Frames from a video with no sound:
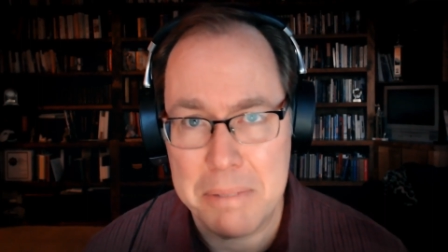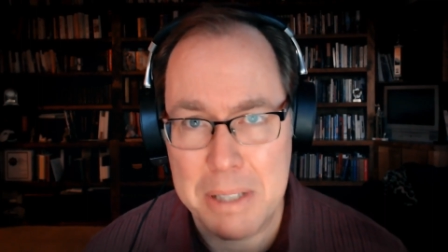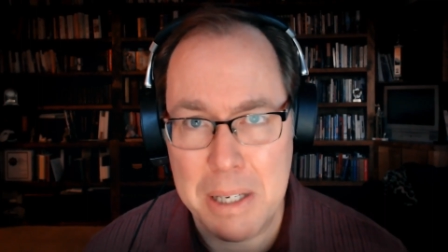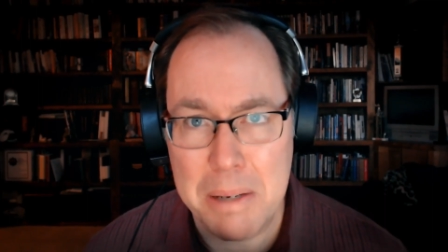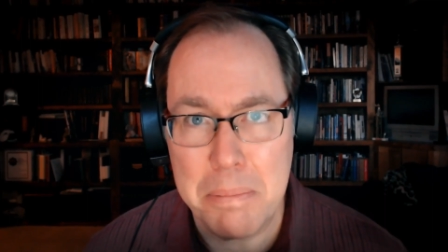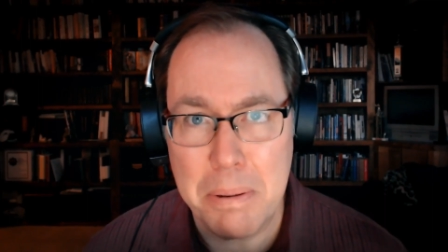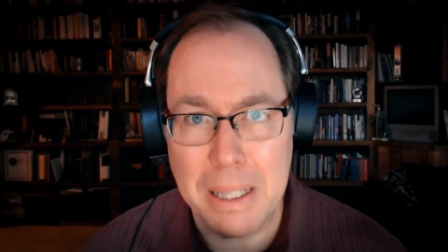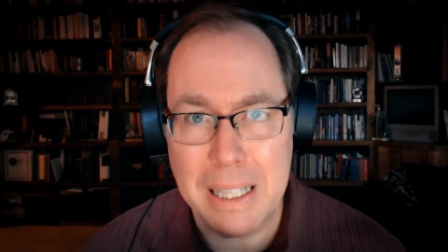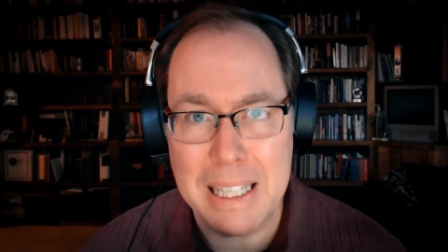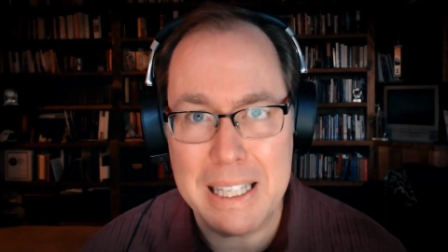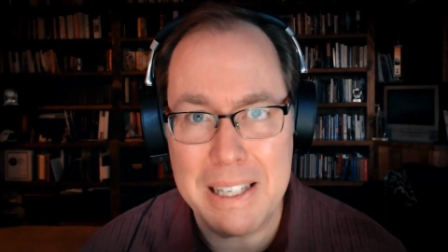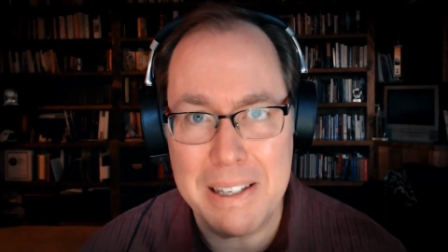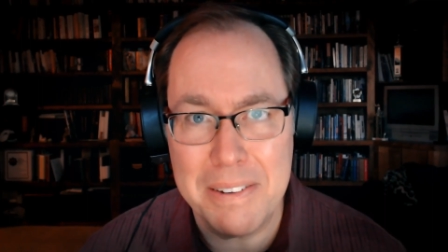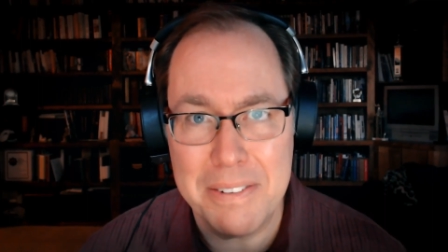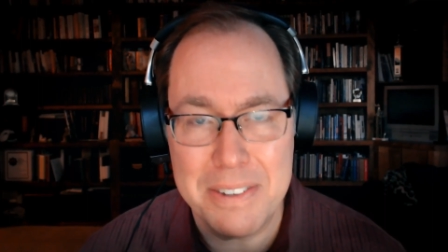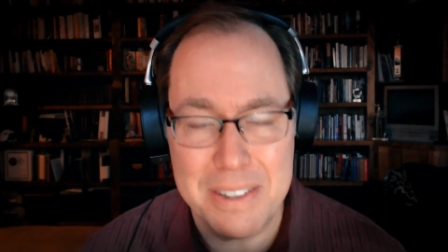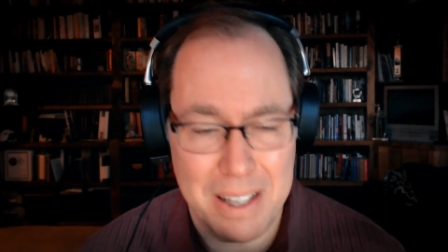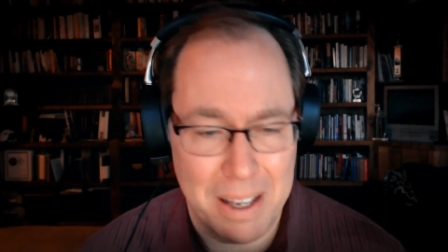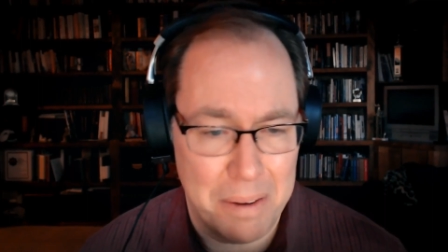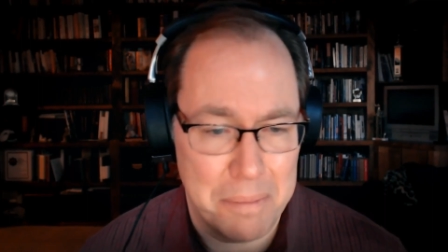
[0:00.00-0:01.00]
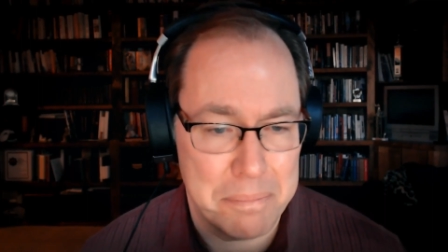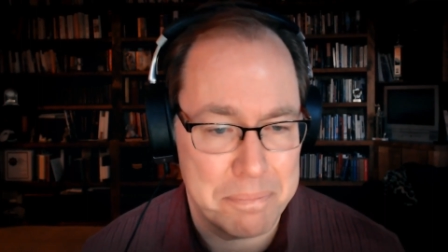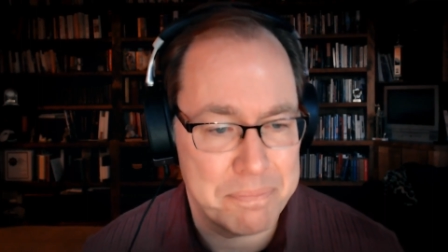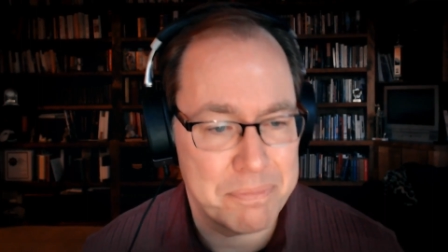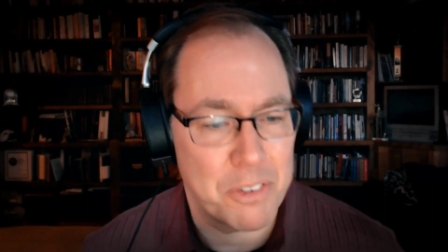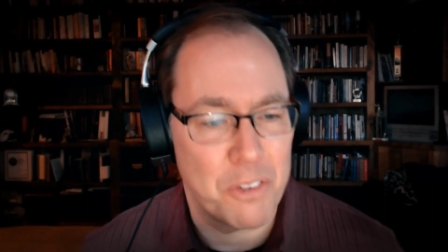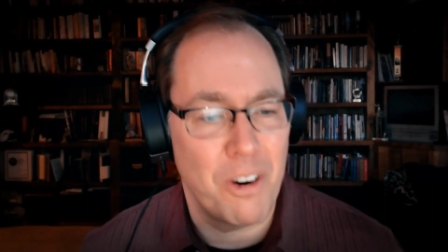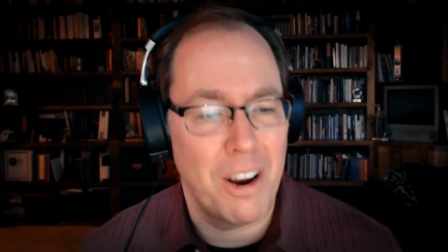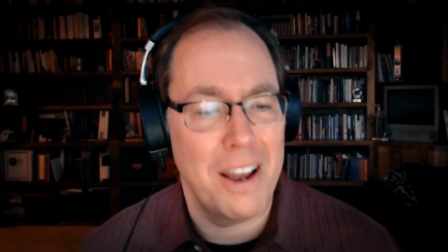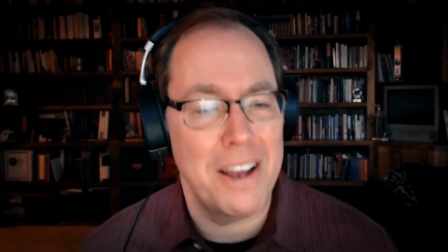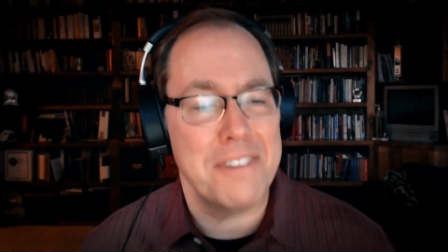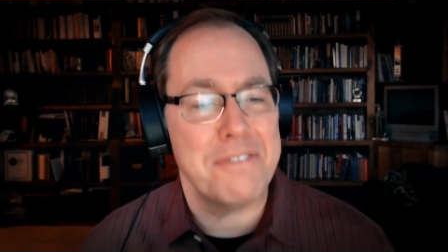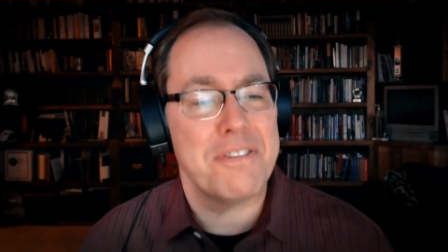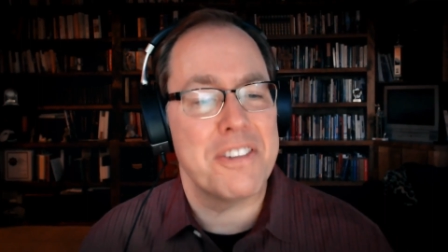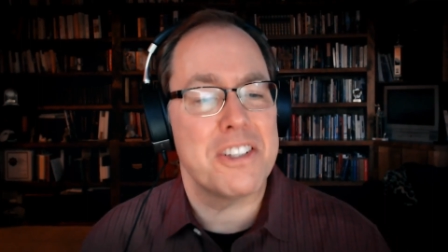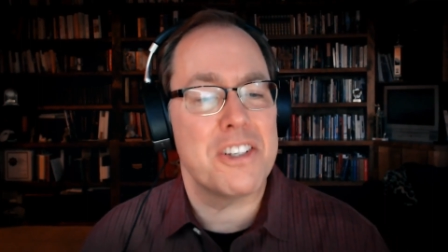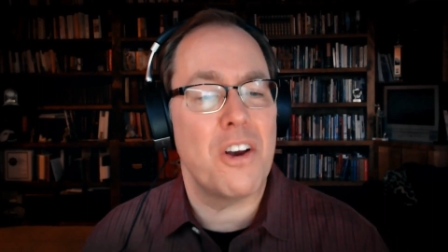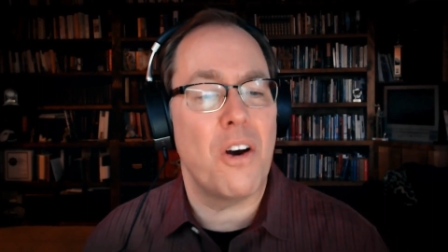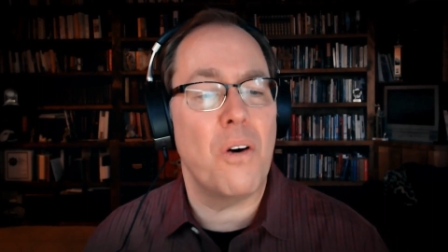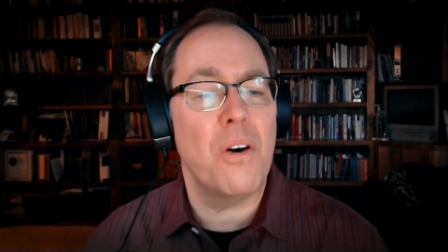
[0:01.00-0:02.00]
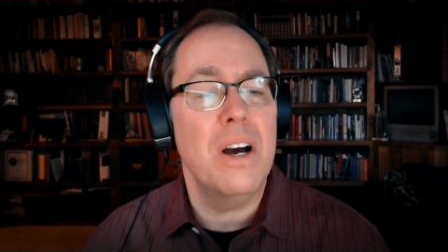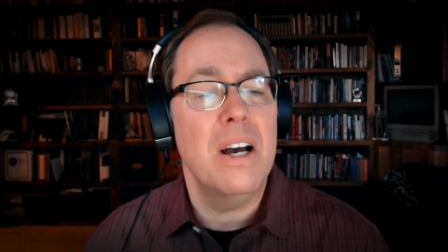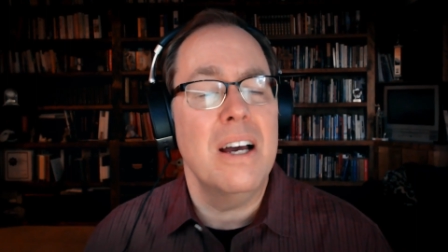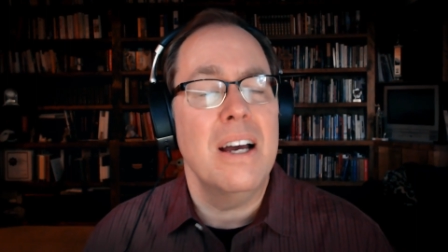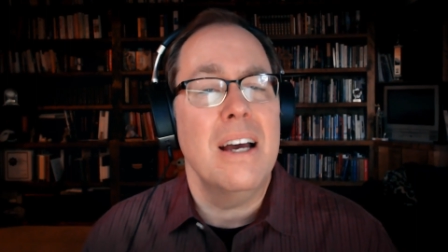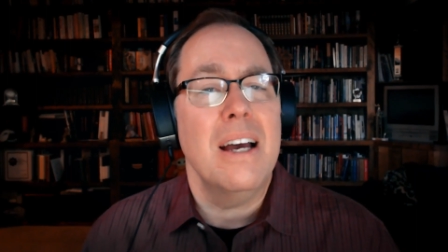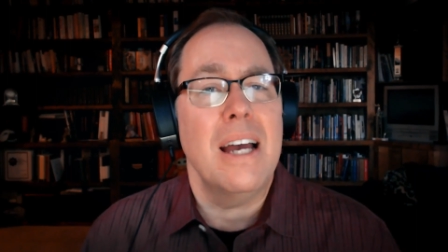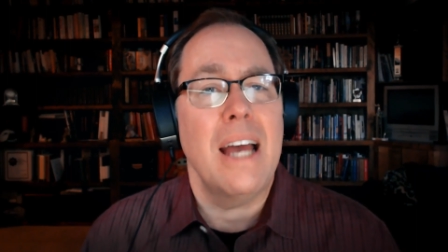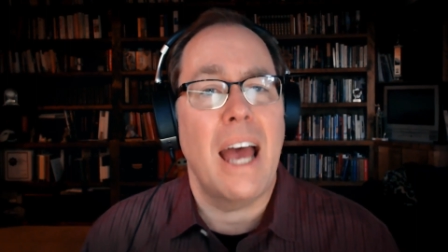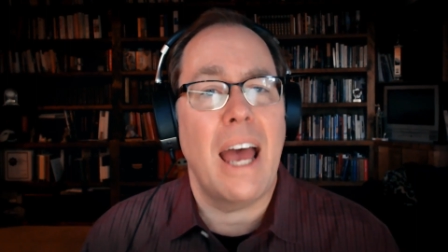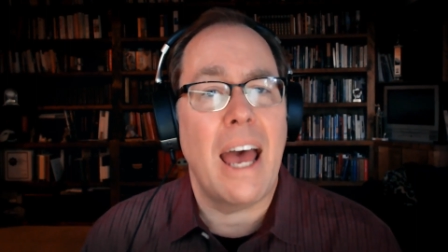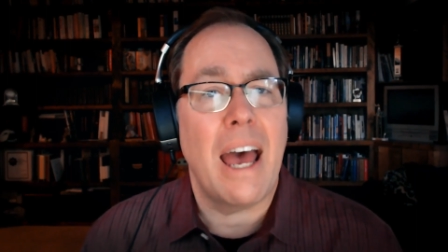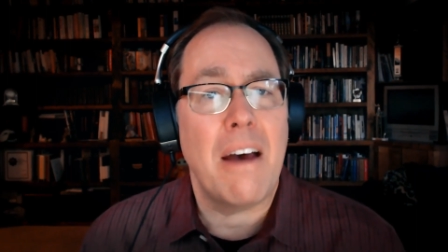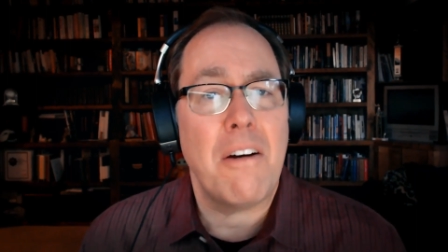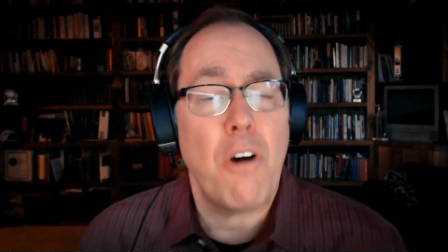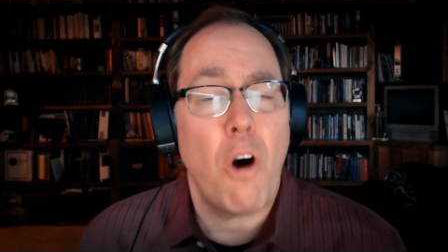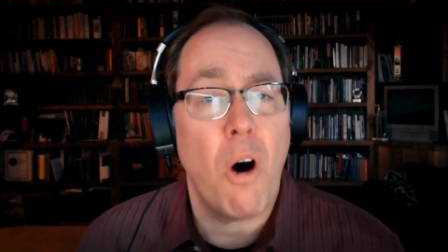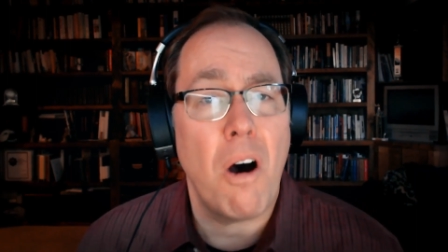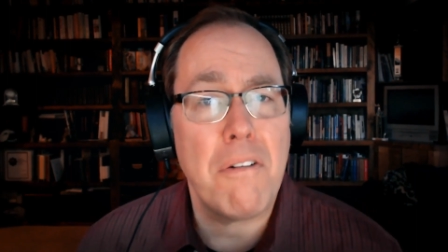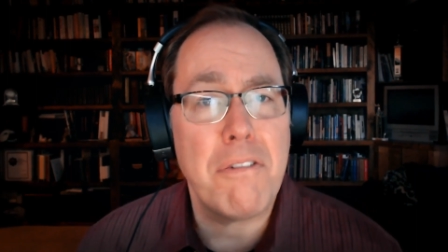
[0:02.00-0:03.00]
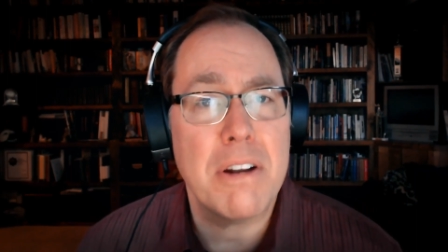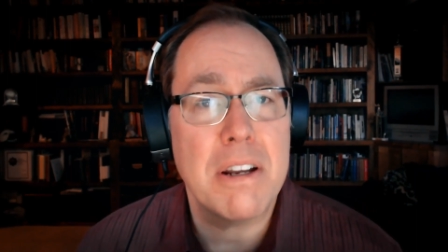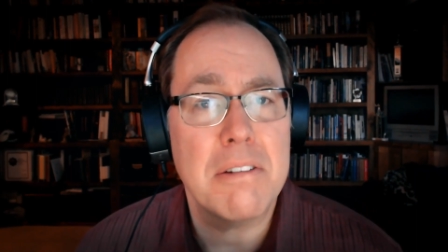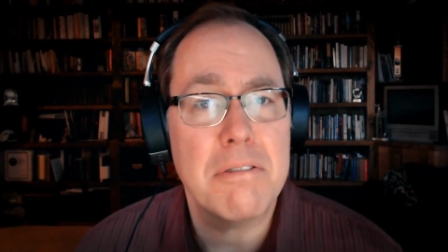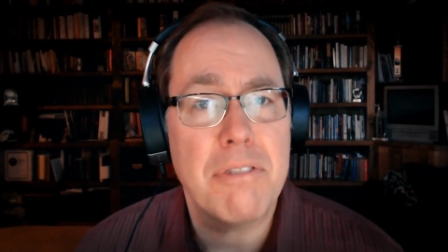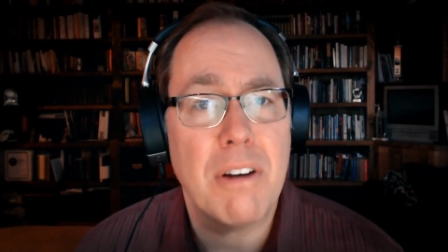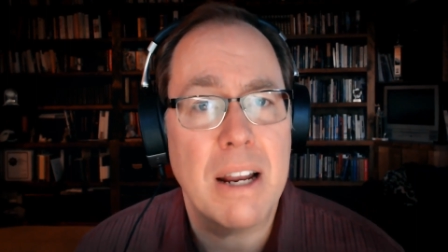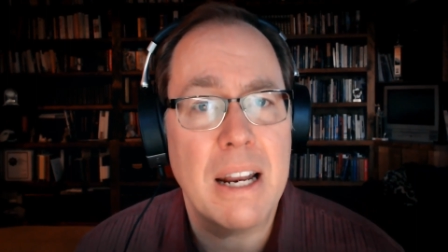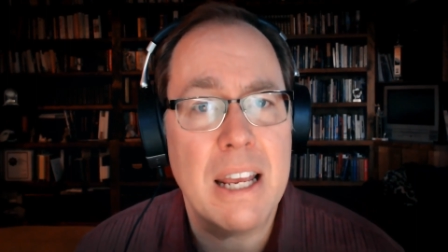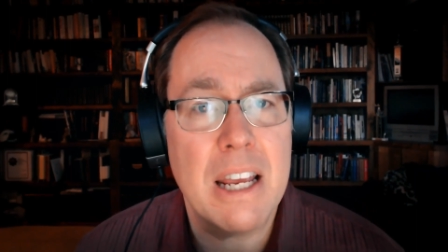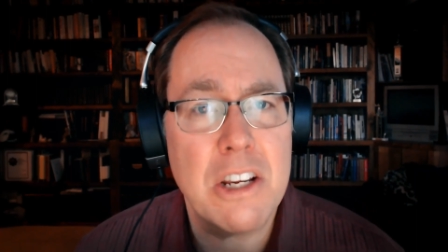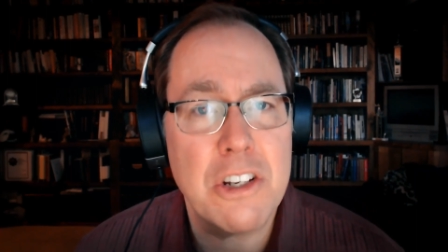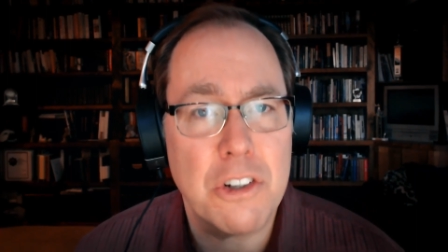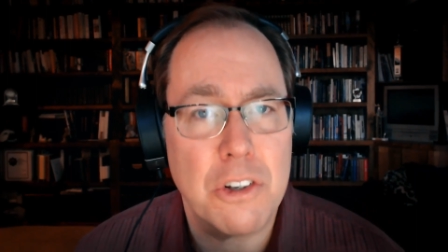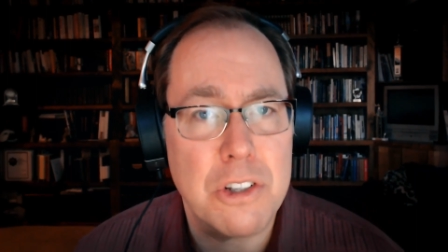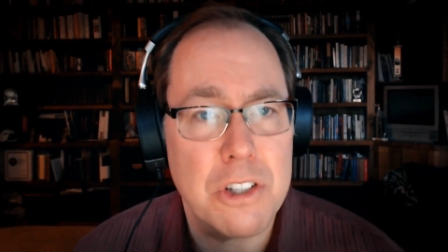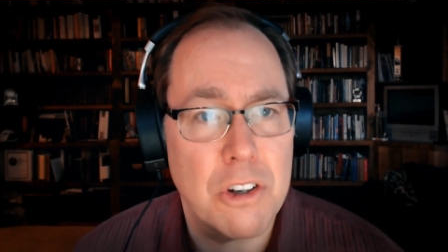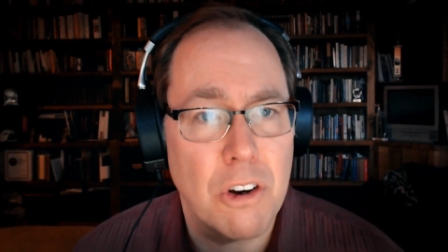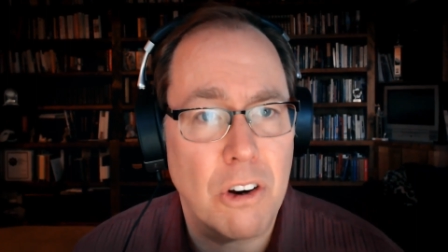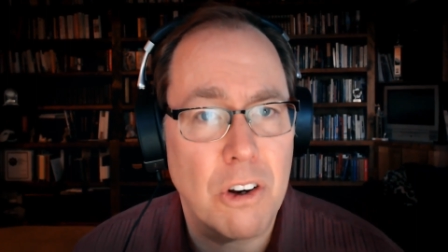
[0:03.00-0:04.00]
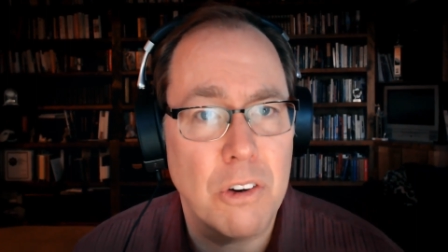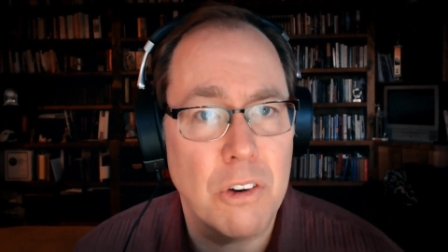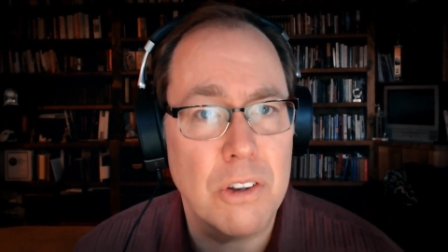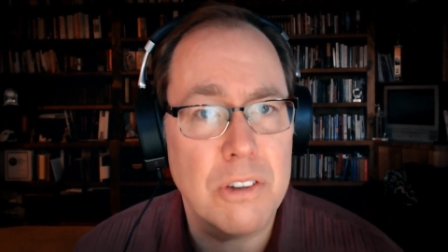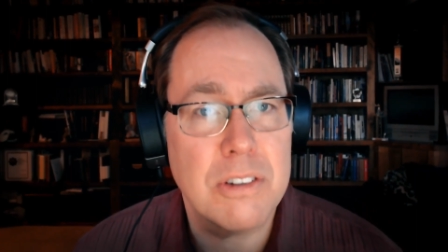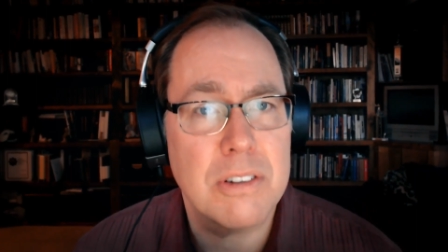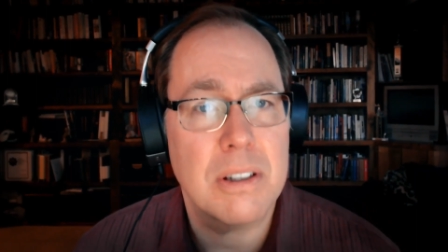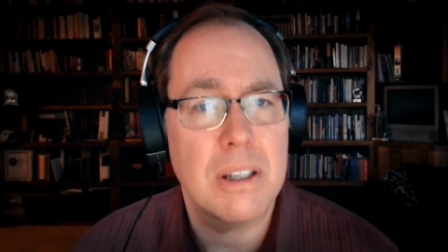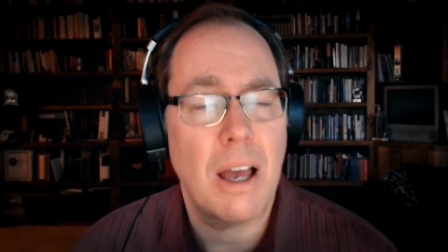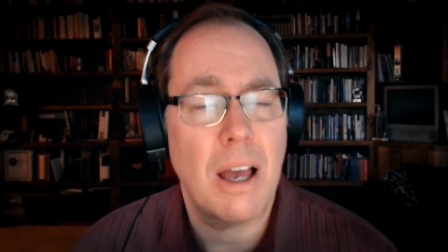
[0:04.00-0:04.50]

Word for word: He believes them, right? So often in financial circles,